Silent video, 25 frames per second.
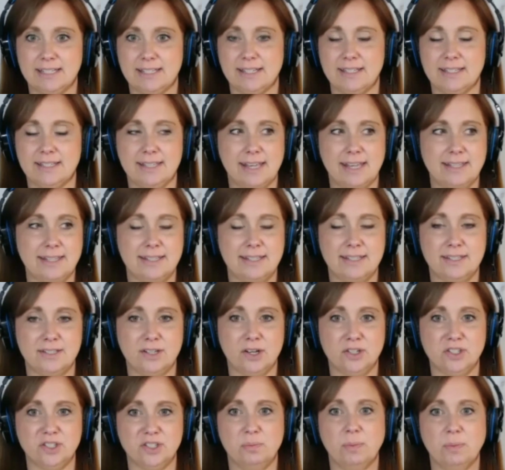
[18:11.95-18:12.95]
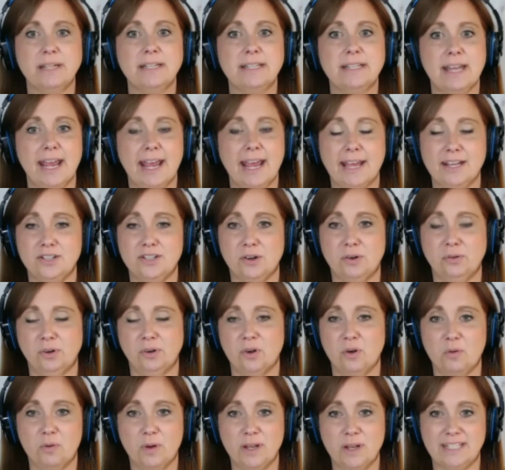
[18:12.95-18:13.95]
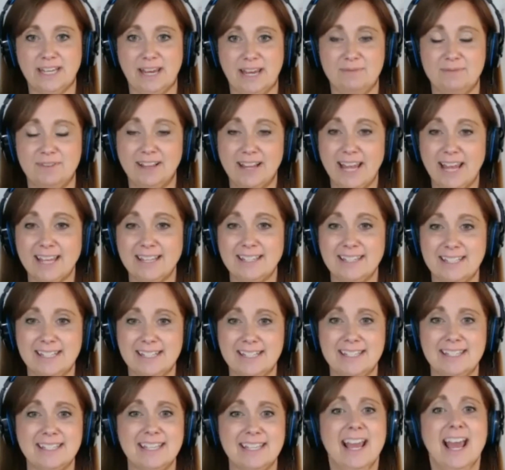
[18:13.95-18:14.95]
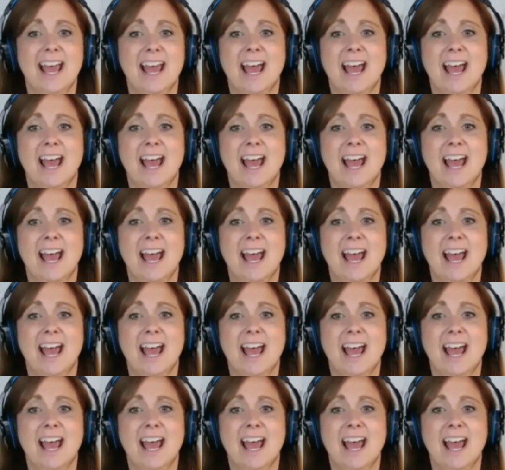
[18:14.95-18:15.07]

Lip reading: It says it starts Monday. I don't know what time class is.